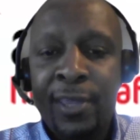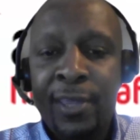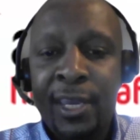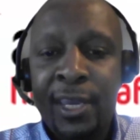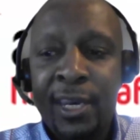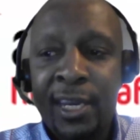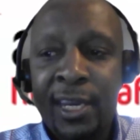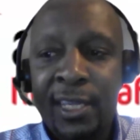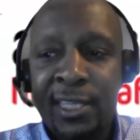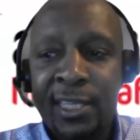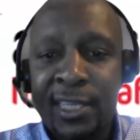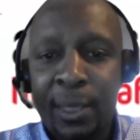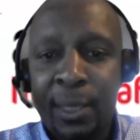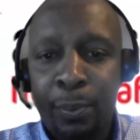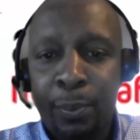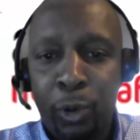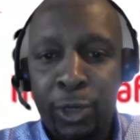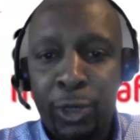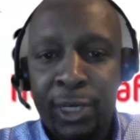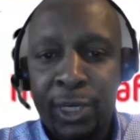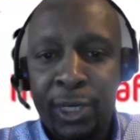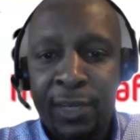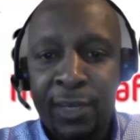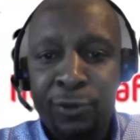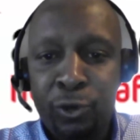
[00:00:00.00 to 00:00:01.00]
where they
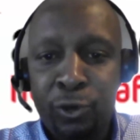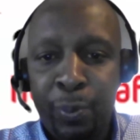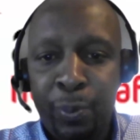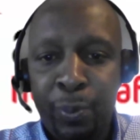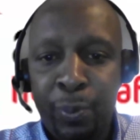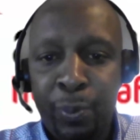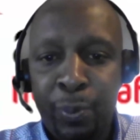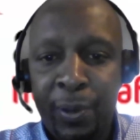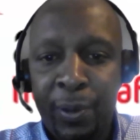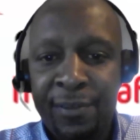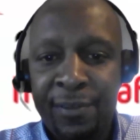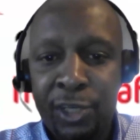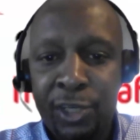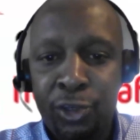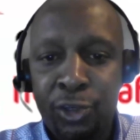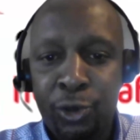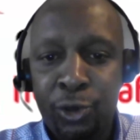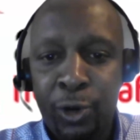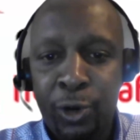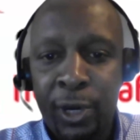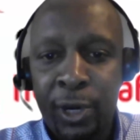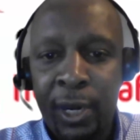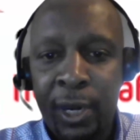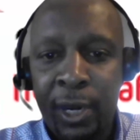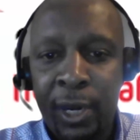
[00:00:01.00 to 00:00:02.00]
need supportive
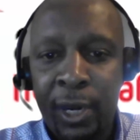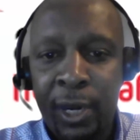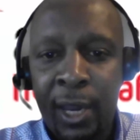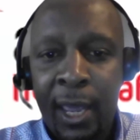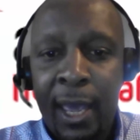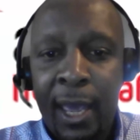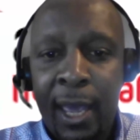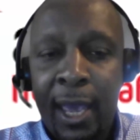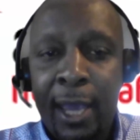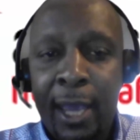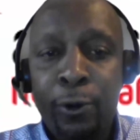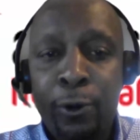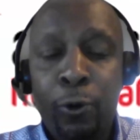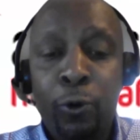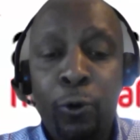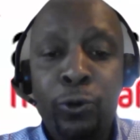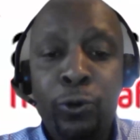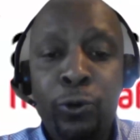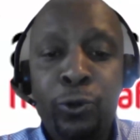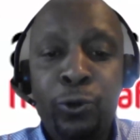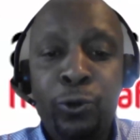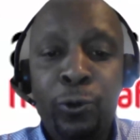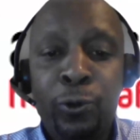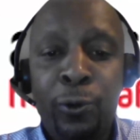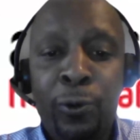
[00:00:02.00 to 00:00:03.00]
supervision,
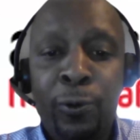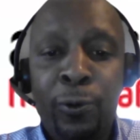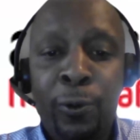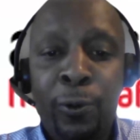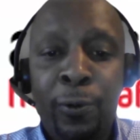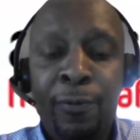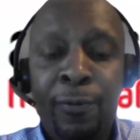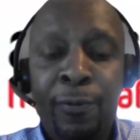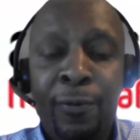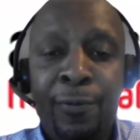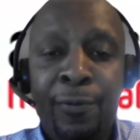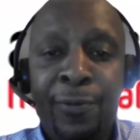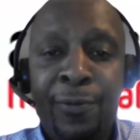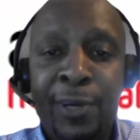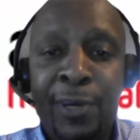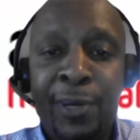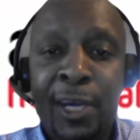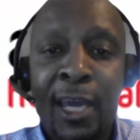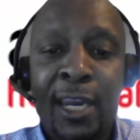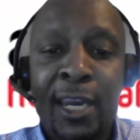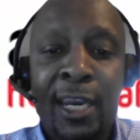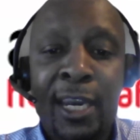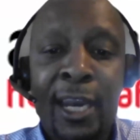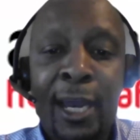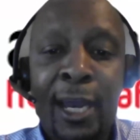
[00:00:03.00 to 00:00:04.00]
and also
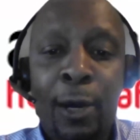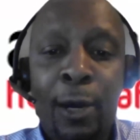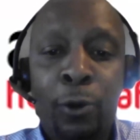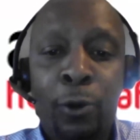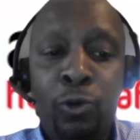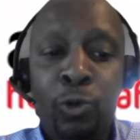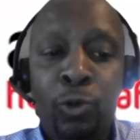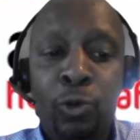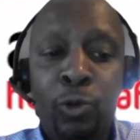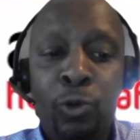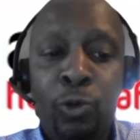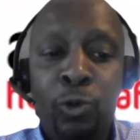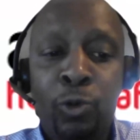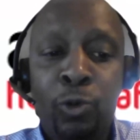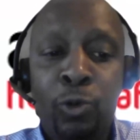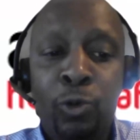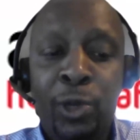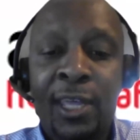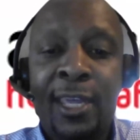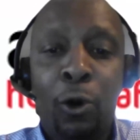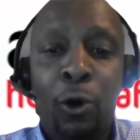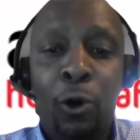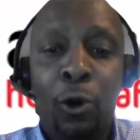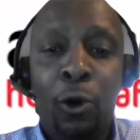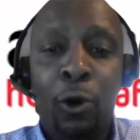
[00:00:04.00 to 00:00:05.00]
figuring out
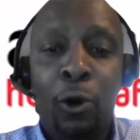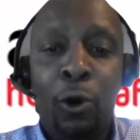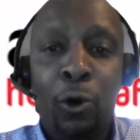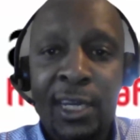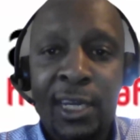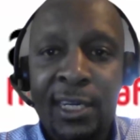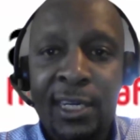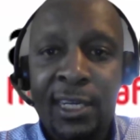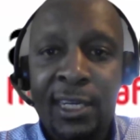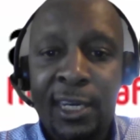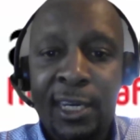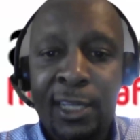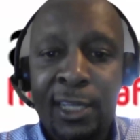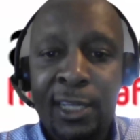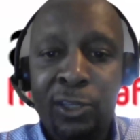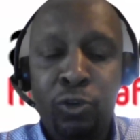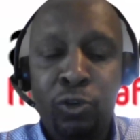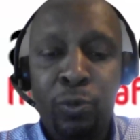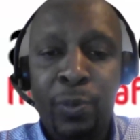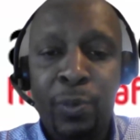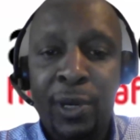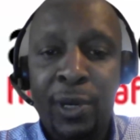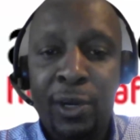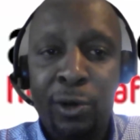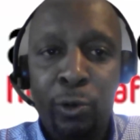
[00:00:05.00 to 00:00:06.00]
whether the
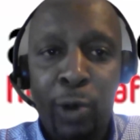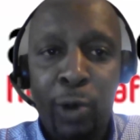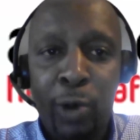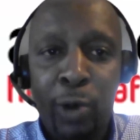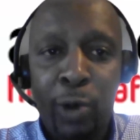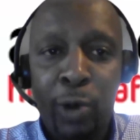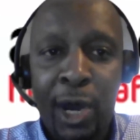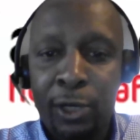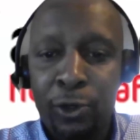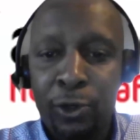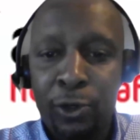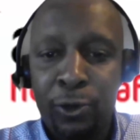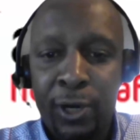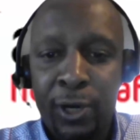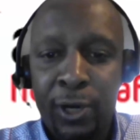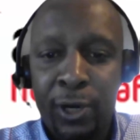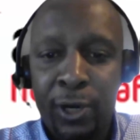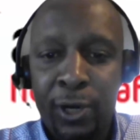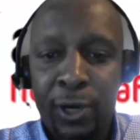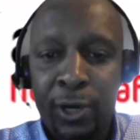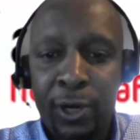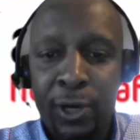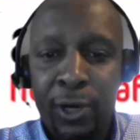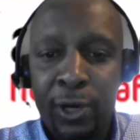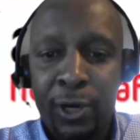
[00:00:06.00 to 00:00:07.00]
content needs to be
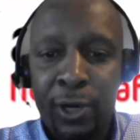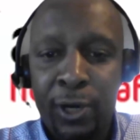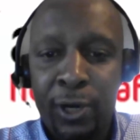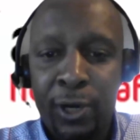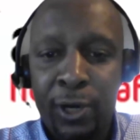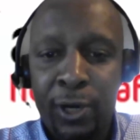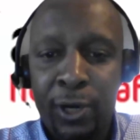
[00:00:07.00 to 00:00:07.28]
reworked on.